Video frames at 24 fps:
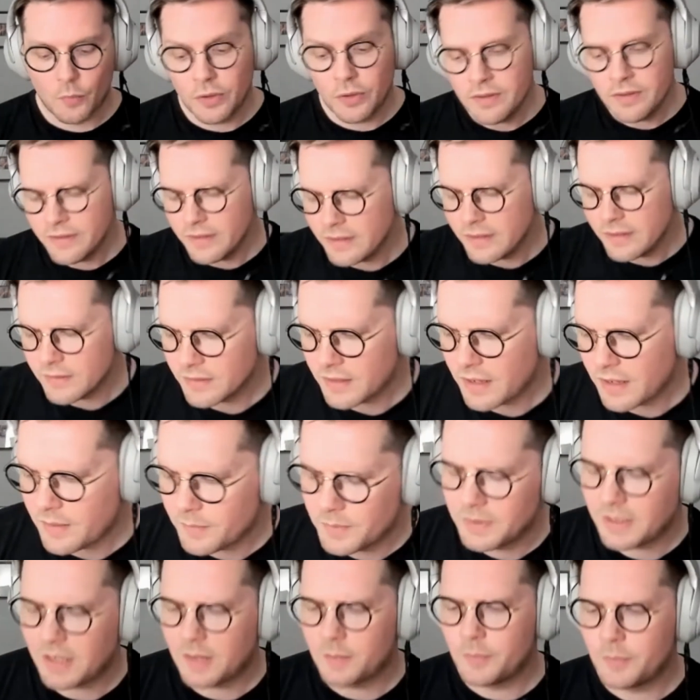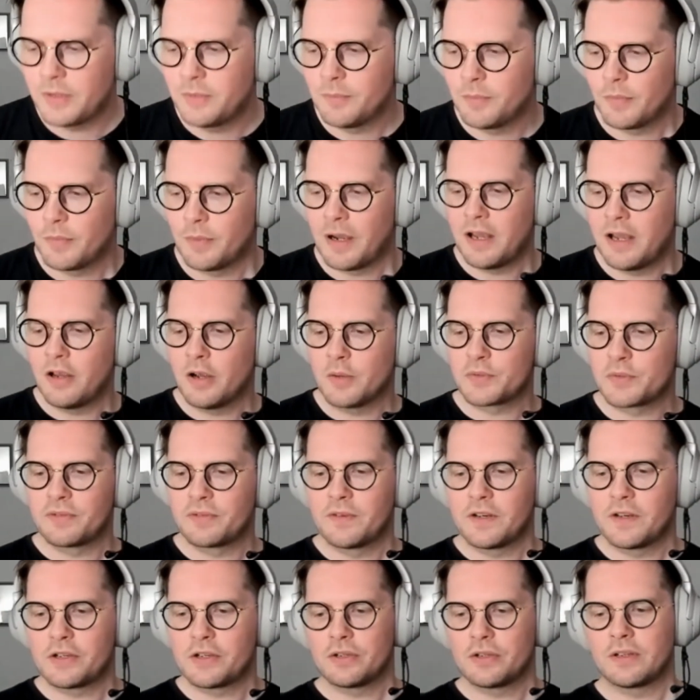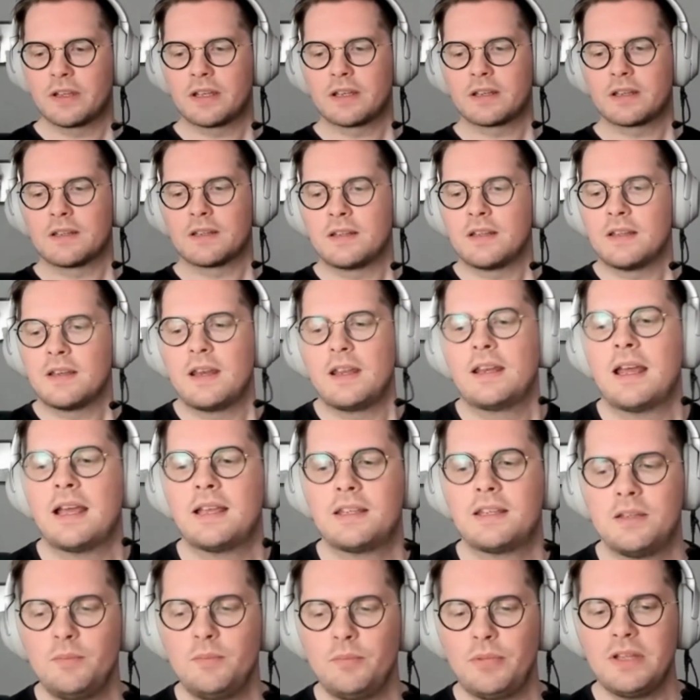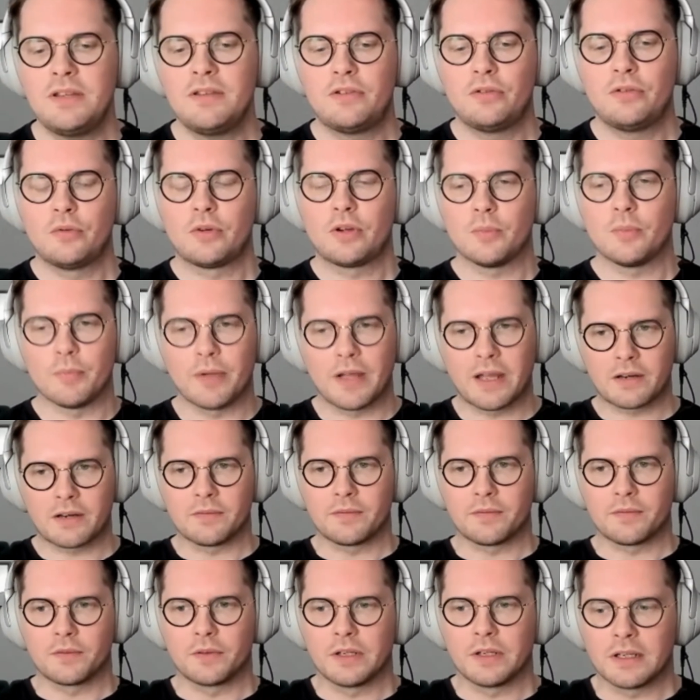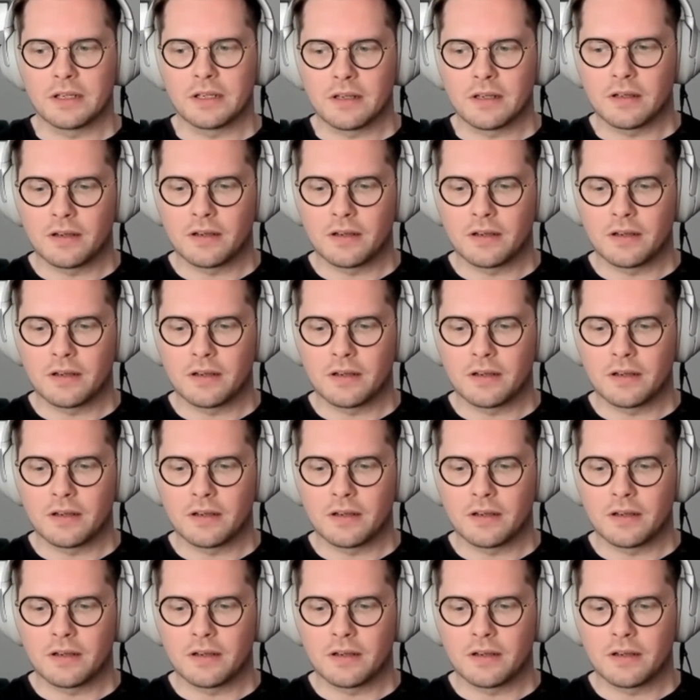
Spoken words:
thing that my observation that it hasn't been too combative, really.